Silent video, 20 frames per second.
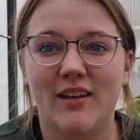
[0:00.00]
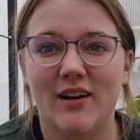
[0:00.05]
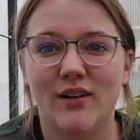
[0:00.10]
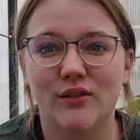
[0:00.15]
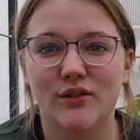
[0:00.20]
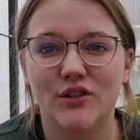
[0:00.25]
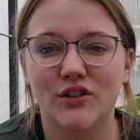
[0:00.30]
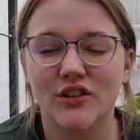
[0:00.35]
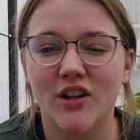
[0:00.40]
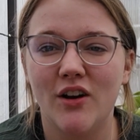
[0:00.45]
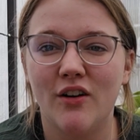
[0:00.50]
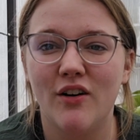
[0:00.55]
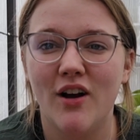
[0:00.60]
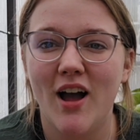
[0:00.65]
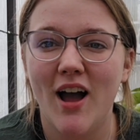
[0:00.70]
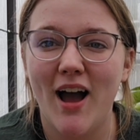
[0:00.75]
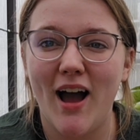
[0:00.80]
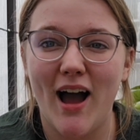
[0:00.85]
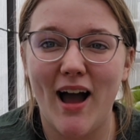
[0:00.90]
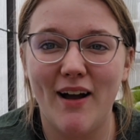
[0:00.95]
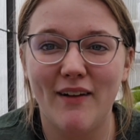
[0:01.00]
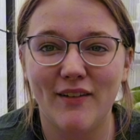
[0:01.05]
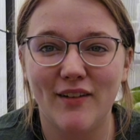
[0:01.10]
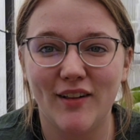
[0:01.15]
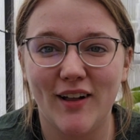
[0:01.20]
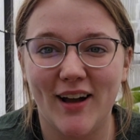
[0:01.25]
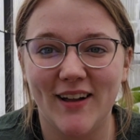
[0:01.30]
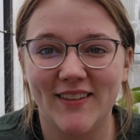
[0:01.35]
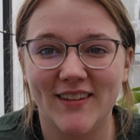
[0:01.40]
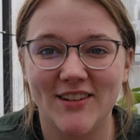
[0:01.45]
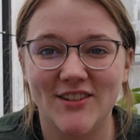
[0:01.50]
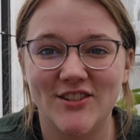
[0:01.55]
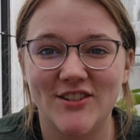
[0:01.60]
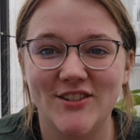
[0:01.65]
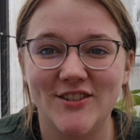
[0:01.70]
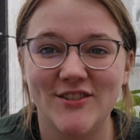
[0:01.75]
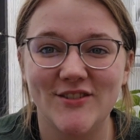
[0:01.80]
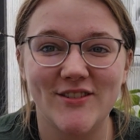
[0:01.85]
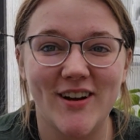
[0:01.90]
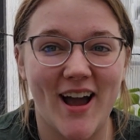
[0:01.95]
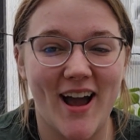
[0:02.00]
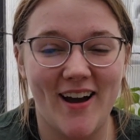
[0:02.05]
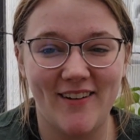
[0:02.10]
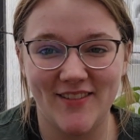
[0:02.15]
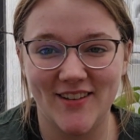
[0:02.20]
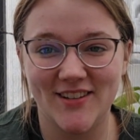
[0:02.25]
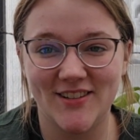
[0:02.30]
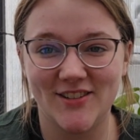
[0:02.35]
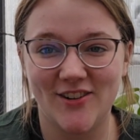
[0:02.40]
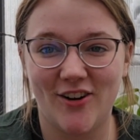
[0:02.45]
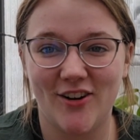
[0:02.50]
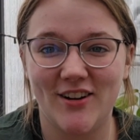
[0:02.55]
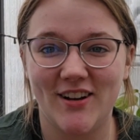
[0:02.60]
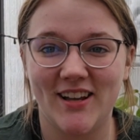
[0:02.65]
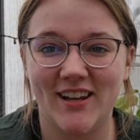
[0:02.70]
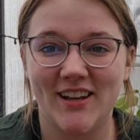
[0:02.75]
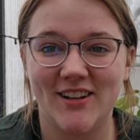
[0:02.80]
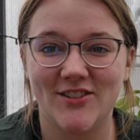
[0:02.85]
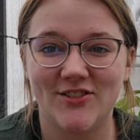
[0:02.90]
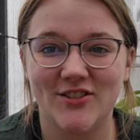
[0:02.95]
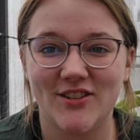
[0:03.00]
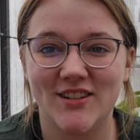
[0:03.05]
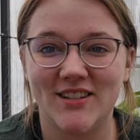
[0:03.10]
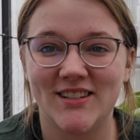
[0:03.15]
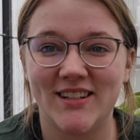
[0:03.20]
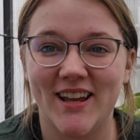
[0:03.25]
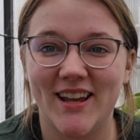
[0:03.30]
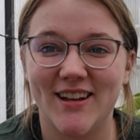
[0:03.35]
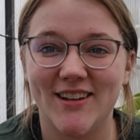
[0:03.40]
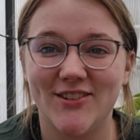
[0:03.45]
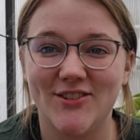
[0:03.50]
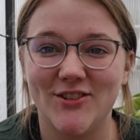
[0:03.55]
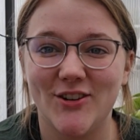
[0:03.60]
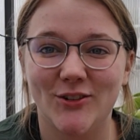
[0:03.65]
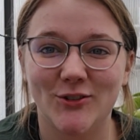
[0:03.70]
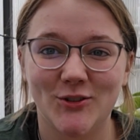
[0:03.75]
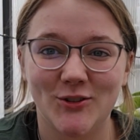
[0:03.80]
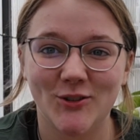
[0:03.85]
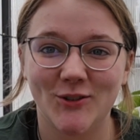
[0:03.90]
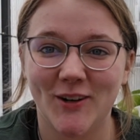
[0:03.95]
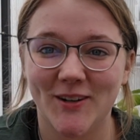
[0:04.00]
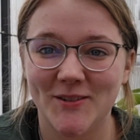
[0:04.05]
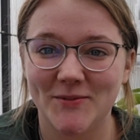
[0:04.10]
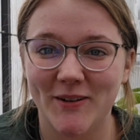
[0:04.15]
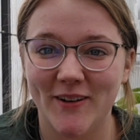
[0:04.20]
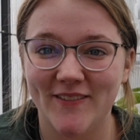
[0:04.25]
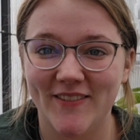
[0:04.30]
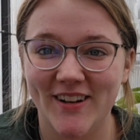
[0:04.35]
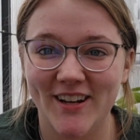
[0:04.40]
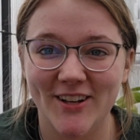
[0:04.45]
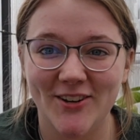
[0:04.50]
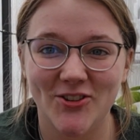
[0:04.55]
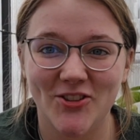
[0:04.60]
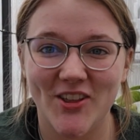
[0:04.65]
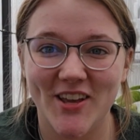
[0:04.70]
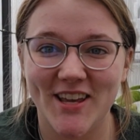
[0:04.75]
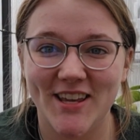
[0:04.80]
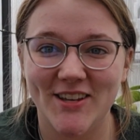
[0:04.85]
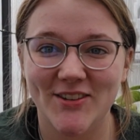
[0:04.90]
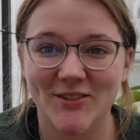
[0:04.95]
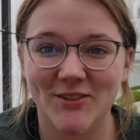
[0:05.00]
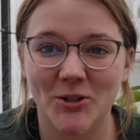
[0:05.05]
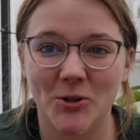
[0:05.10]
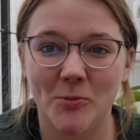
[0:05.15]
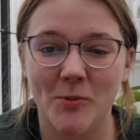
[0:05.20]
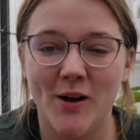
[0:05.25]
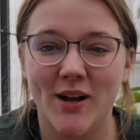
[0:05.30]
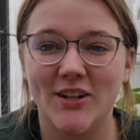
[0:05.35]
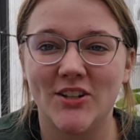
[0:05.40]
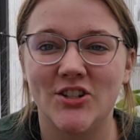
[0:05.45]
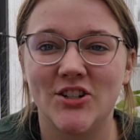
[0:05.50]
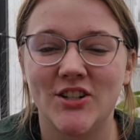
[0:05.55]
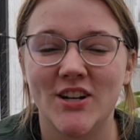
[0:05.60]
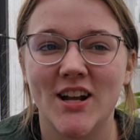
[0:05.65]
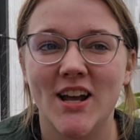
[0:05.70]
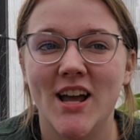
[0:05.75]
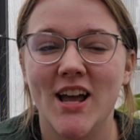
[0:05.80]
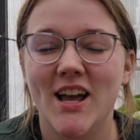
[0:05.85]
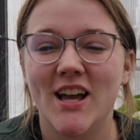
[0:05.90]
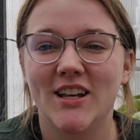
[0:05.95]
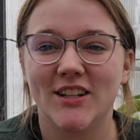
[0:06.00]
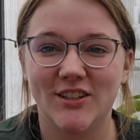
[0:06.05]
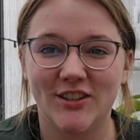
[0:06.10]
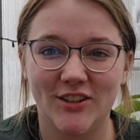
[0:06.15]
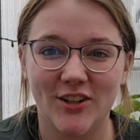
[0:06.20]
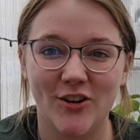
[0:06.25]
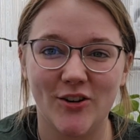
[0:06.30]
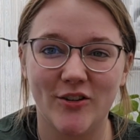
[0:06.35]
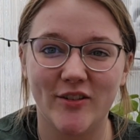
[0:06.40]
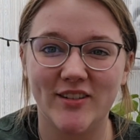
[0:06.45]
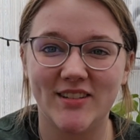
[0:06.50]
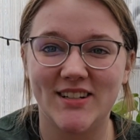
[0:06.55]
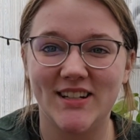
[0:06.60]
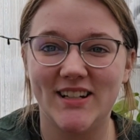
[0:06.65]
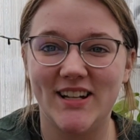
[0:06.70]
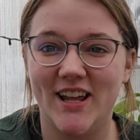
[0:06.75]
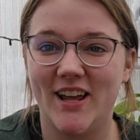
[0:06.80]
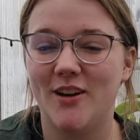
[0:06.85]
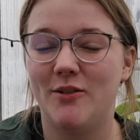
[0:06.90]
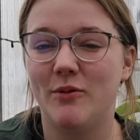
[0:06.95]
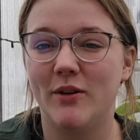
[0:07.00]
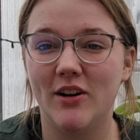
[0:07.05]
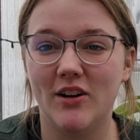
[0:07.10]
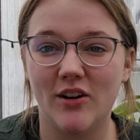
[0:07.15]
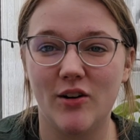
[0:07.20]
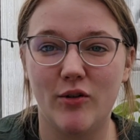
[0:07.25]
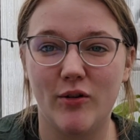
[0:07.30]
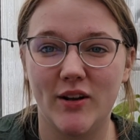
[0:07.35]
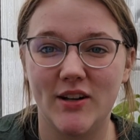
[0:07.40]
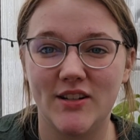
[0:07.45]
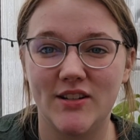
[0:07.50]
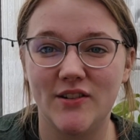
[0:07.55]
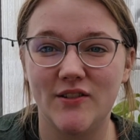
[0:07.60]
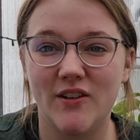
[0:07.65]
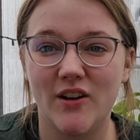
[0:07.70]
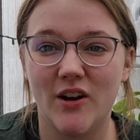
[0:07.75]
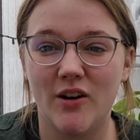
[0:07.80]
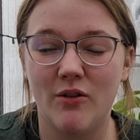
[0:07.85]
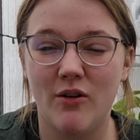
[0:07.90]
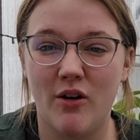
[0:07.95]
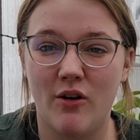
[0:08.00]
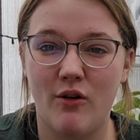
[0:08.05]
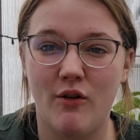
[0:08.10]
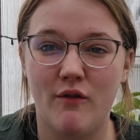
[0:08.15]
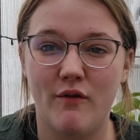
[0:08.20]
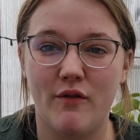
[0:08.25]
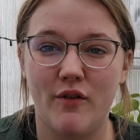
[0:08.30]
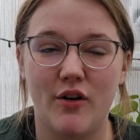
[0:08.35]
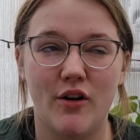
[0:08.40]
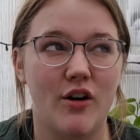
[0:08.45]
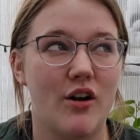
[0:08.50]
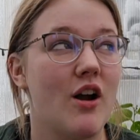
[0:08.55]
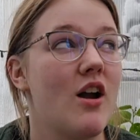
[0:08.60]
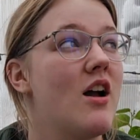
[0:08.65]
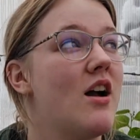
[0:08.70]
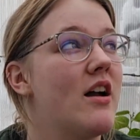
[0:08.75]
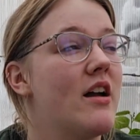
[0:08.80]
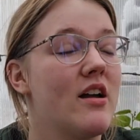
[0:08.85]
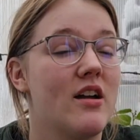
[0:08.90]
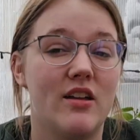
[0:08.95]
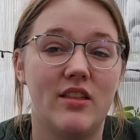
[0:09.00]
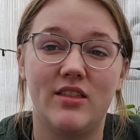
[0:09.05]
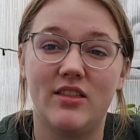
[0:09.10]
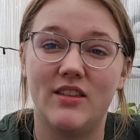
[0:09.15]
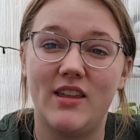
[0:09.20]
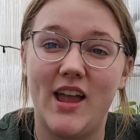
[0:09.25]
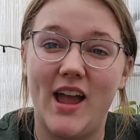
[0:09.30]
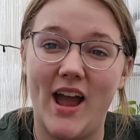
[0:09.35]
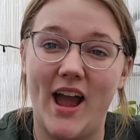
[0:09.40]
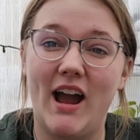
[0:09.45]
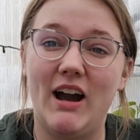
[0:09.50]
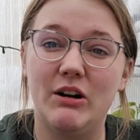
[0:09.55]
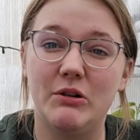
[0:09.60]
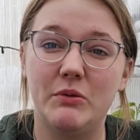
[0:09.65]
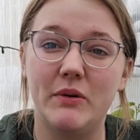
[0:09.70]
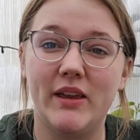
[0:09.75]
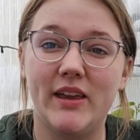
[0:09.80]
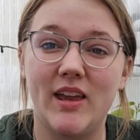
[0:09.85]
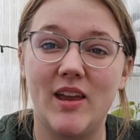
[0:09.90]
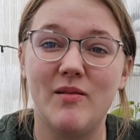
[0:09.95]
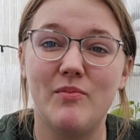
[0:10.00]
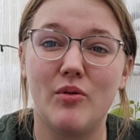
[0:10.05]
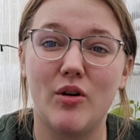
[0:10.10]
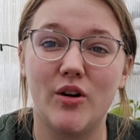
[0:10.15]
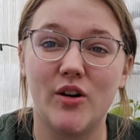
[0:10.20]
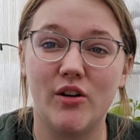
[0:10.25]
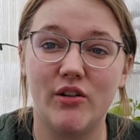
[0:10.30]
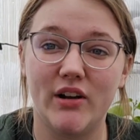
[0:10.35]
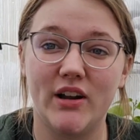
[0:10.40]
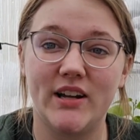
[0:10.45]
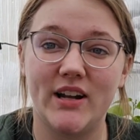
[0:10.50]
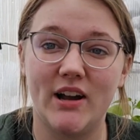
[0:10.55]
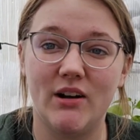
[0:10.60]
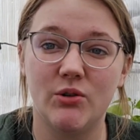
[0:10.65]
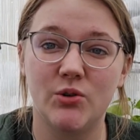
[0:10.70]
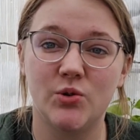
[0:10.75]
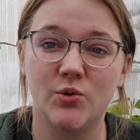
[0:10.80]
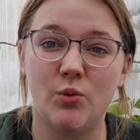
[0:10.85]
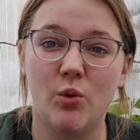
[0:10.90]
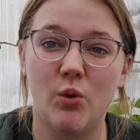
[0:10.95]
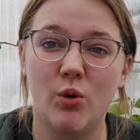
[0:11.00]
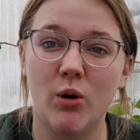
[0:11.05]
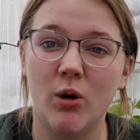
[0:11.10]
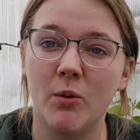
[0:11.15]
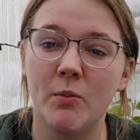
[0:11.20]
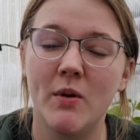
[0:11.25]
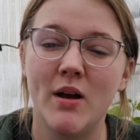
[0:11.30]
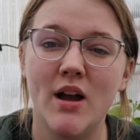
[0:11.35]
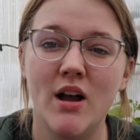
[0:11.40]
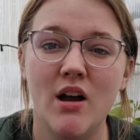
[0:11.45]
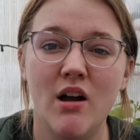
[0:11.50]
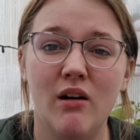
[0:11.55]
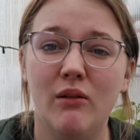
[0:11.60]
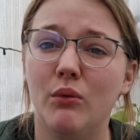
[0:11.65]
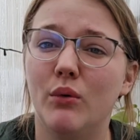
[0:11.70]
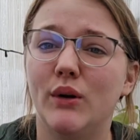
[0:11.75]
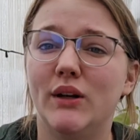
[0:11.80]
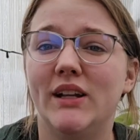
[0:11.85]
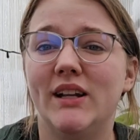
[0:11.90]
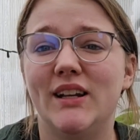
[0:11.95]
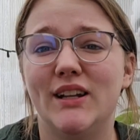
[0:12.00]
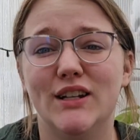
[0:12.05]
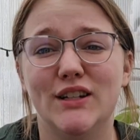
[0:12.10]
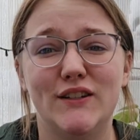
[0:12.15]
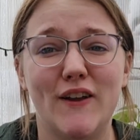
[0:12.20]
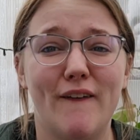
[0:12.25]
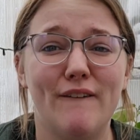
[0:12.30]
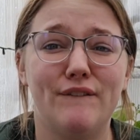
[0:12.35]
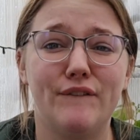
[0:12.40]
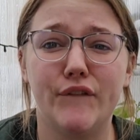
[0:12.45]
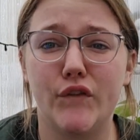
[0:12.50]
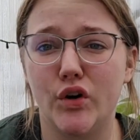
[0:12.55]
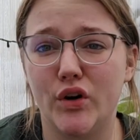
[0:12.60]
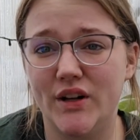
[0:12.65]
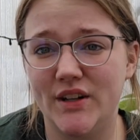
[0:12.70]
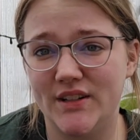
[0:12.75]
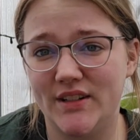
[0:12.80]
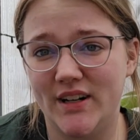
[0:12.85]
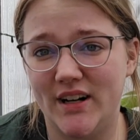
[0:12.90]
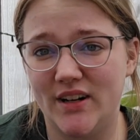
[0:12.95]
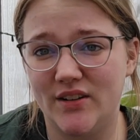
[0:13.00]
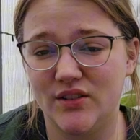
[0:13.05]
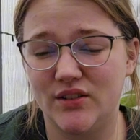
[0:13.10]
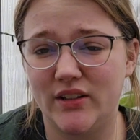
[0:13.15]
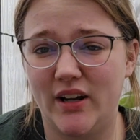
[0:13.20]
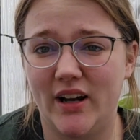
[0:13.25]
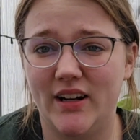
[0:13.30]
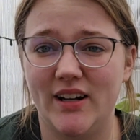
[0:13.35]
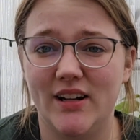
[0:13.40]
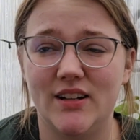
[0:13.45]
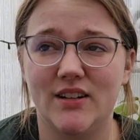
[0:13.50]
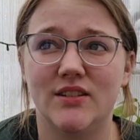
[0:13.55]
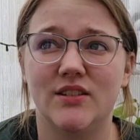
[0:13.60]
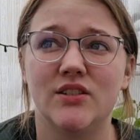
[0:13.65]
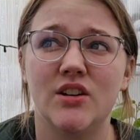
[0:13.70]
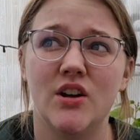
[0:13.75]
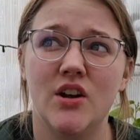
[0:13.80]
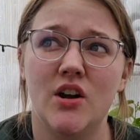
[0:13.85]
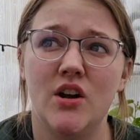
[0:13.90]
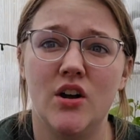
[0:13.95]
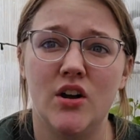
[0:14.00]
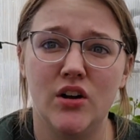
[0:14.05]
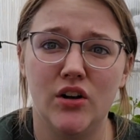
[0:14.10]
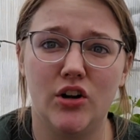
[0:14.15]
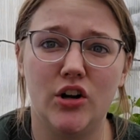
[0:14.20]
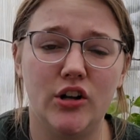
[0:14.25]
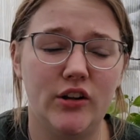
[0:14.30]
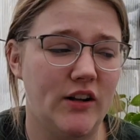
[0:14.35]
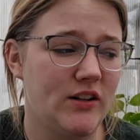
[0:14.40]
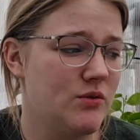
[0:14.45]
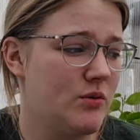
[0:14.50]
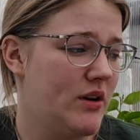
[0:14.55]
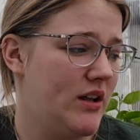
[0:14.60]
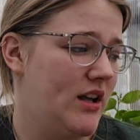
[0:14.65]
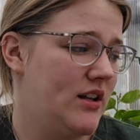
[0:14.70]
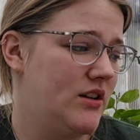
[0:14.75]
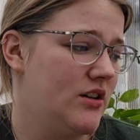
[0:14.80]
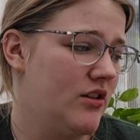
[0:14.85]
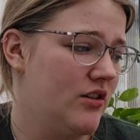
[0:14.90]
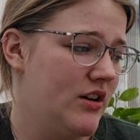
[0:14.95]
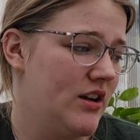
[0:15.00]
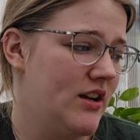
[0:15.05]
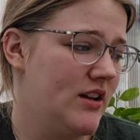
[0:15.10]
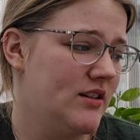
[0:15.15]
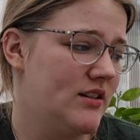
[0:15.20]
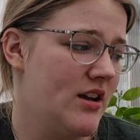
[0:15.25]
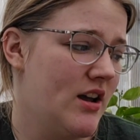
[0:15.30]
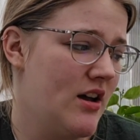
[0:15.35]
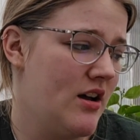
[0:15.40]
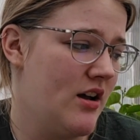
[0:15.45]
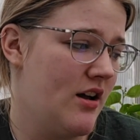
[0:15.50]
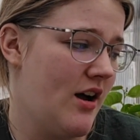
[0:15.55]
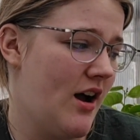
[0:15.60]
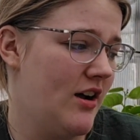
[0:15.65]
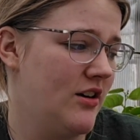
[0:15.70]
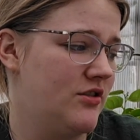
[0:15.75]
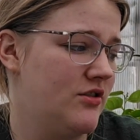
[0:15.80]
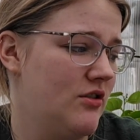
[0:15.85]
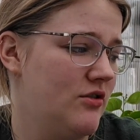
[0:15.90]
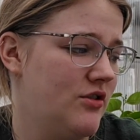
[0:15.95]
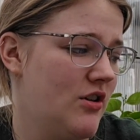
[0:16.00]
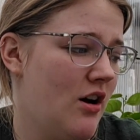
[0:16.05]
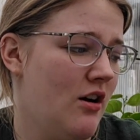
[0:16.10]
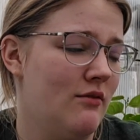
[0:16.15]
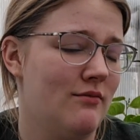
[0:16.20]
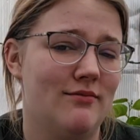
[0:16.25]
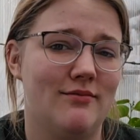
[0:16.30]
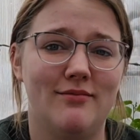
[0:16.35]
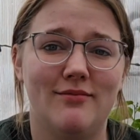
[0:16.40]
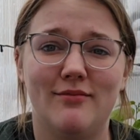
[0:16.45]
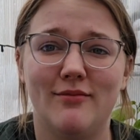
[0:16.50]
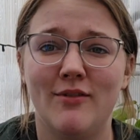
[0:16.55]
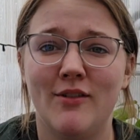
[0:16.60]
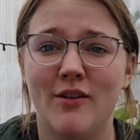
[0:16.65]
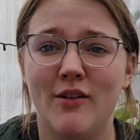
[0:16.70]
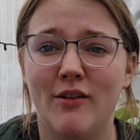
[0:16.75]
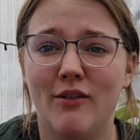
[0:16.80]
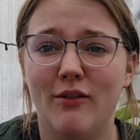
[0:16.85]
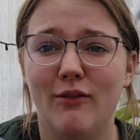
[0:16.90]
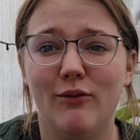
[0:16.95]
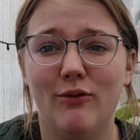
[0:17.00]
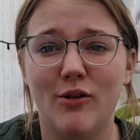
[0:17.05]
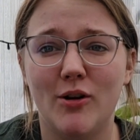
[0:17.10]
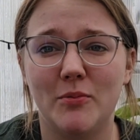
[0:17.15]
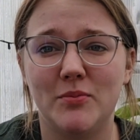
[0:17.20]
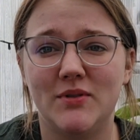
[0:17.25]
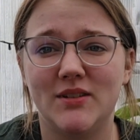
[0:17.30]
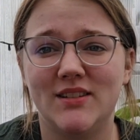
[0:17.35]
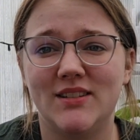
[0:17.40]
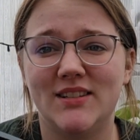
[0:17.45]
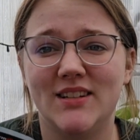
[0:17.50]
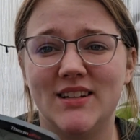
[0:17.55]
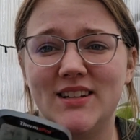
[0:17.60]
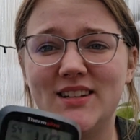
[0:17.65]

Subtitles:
that was snow. I'm glad that you have this gardening interest and chose to watch my video. Thank you so much. So today we are going to go over how we keep our greenhouse warm when it is freezing outside. It is currently 28 degrees. I showed you, oh, we're up to